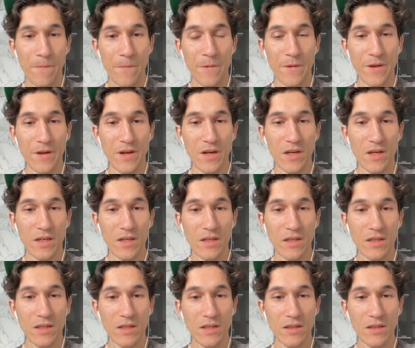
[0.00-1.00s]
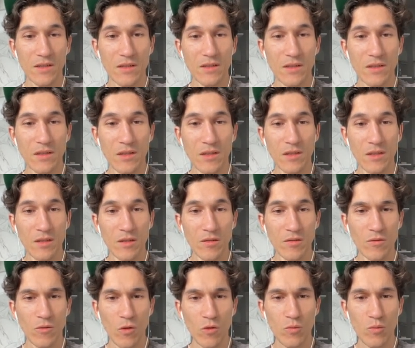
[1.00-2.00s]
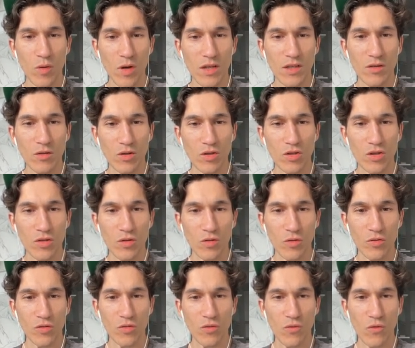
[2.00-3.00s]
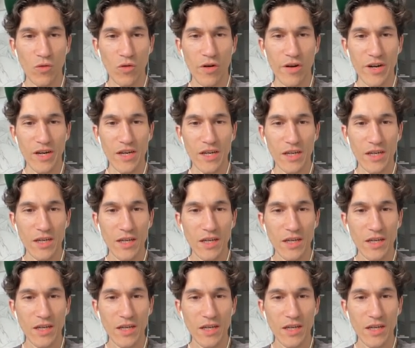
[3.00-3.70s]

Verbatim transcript: Yeah. Not bad actually also for green.